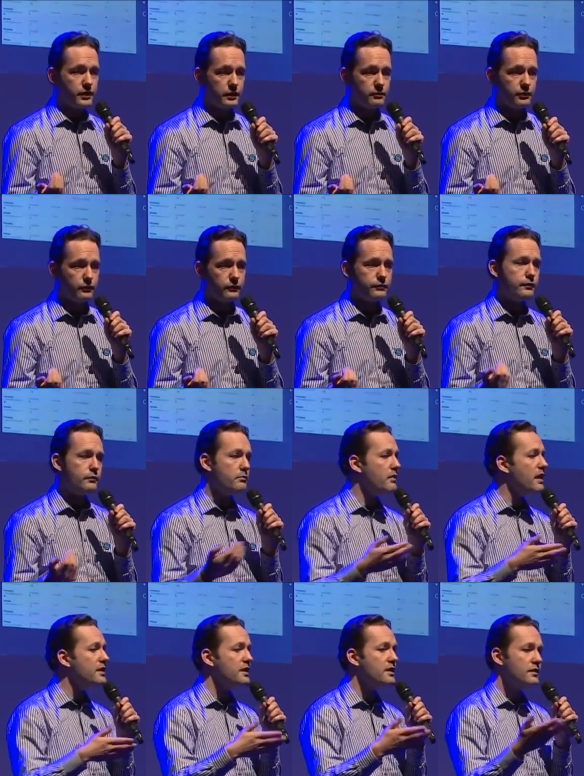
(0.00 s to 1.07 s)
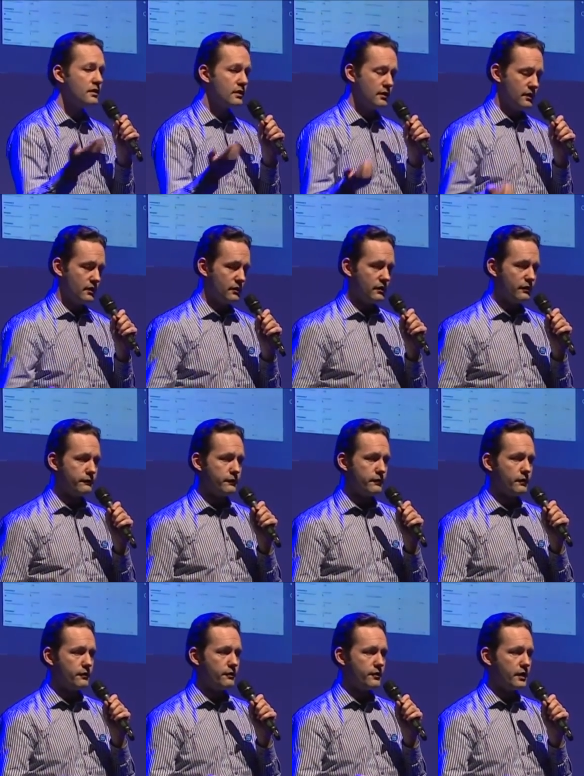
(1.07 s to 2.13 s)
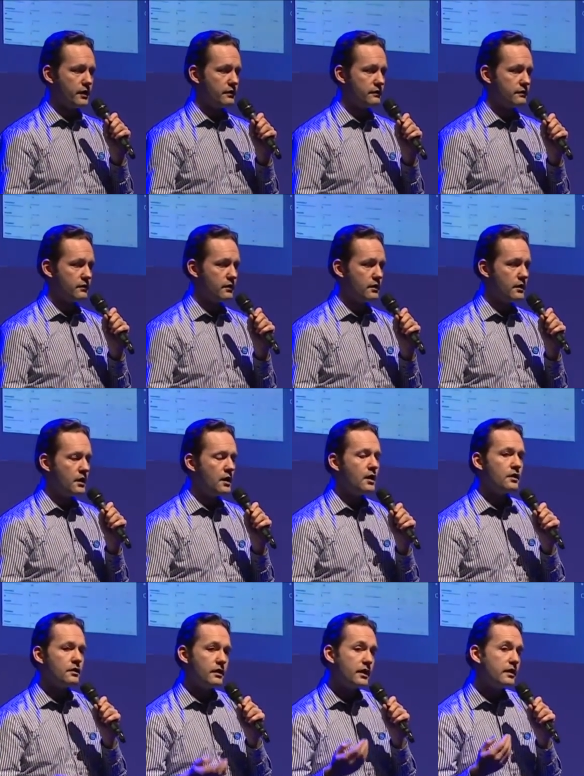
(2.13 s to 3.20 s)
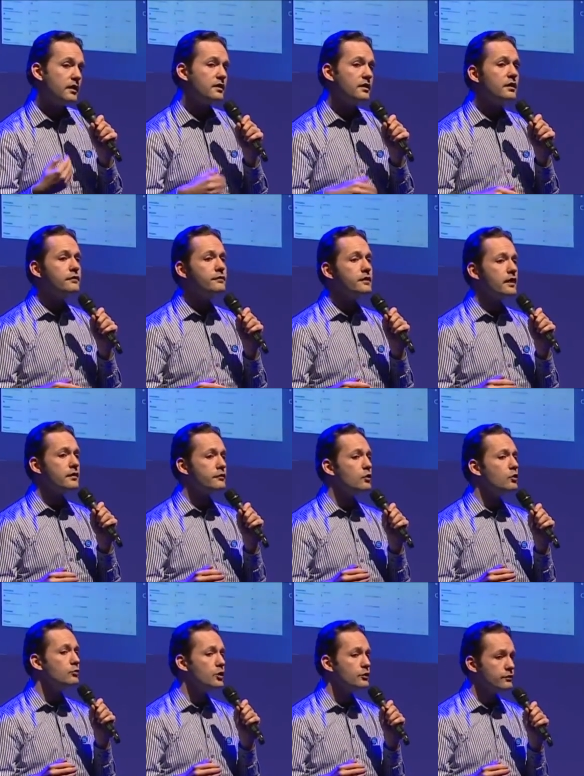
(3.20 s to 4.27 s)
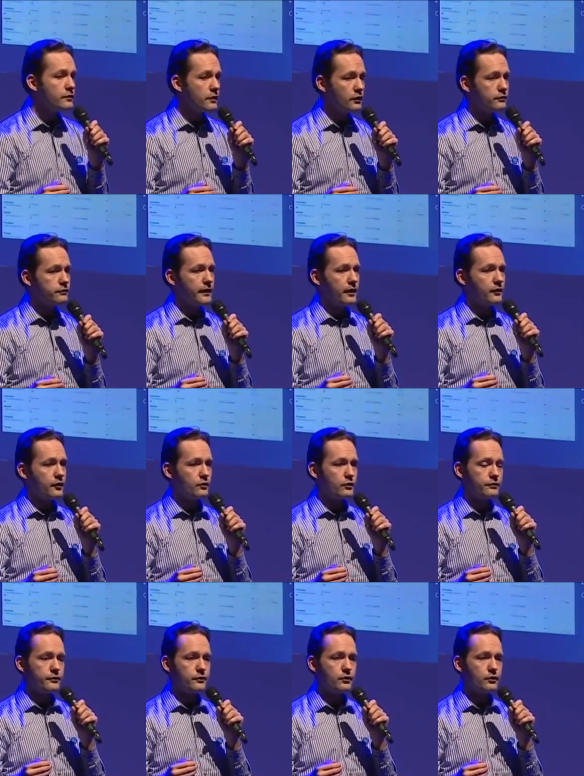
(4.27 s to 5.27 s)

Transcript: people for many different things. They can even have almost no value, of